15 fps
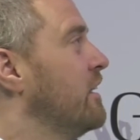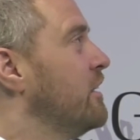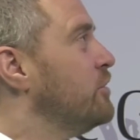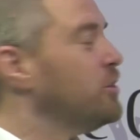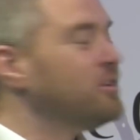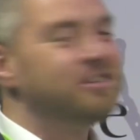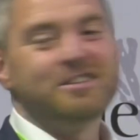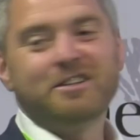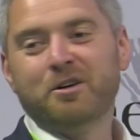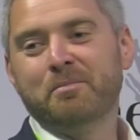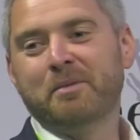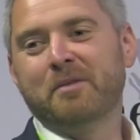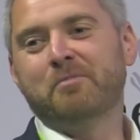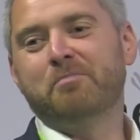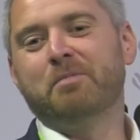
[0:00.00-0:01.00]
Just as a little
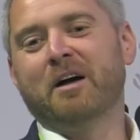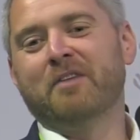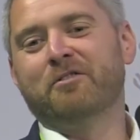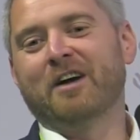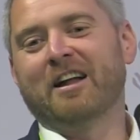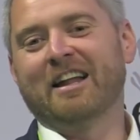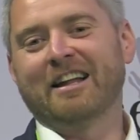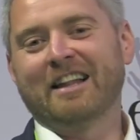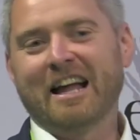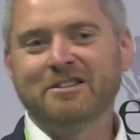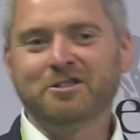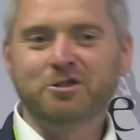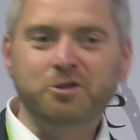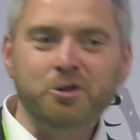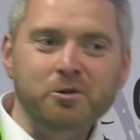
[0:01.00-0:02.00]
bit of a plug for Allied
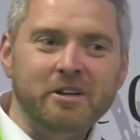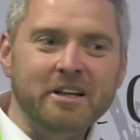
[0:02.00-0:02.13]
Glass, there's 2